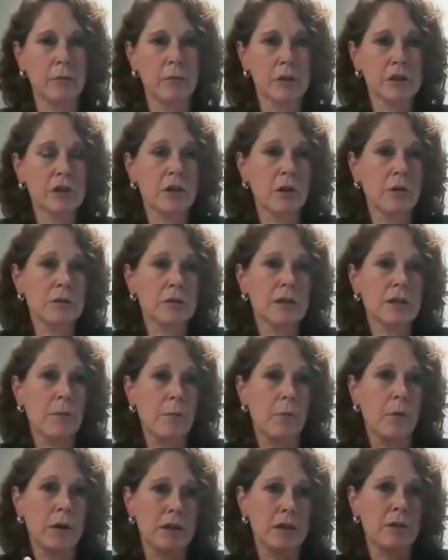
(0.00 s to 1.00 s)
which goes
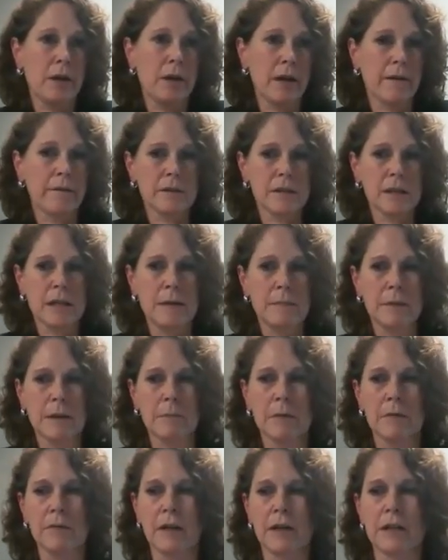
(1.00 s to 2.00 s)
up when you have sleep
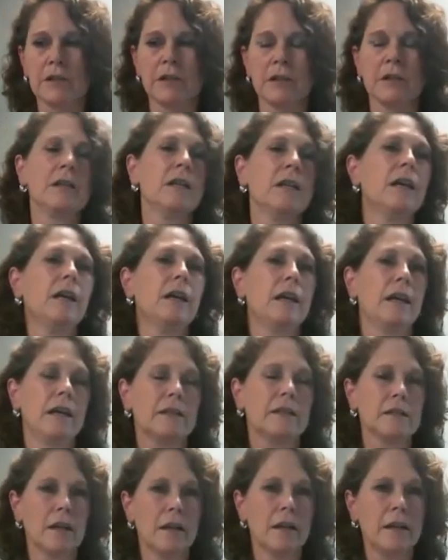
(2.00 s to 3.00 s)
deprivation,
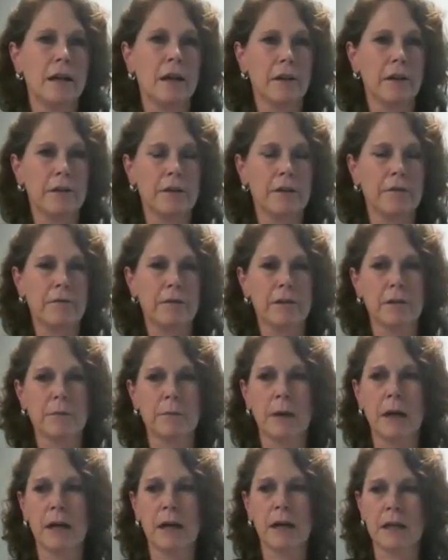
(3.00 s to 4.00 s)
it's unhealthy for your
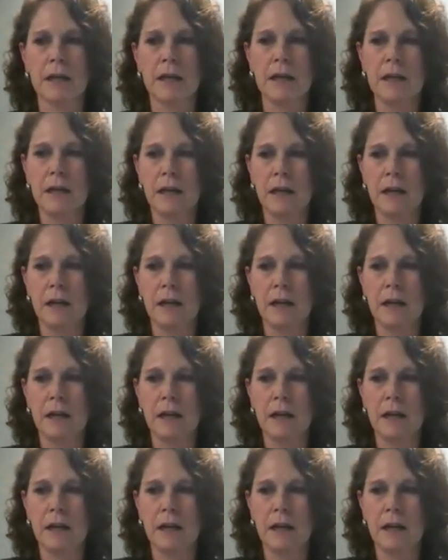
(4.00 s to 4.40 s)
body.